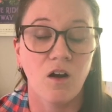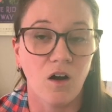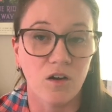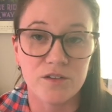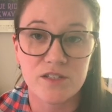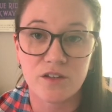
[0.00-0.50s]

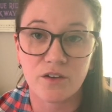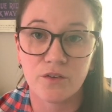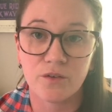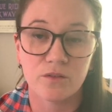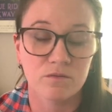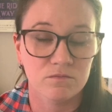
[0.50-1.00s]

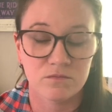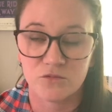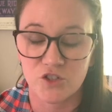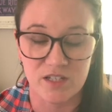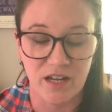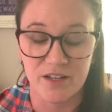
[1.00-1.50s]
Also,
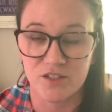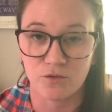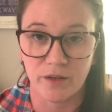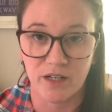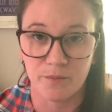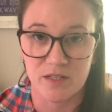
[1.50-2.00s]
just as a
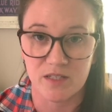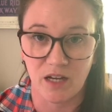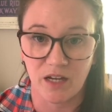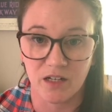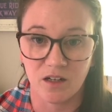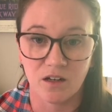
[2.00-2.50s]
random
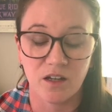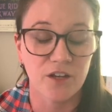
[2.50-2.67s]
aside,